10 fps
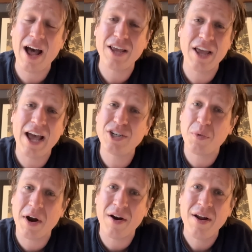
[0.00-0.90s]
You had to
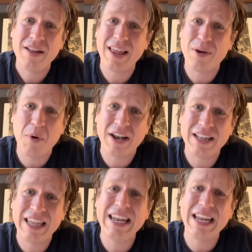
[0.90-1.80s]
wear, like, what,
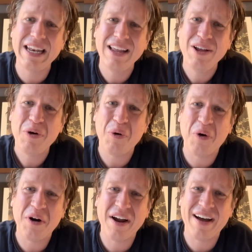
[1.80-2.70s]
linen
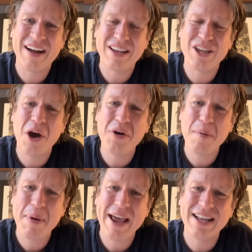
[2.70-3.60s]
or yoga
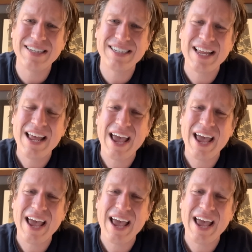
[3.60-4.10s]
pants?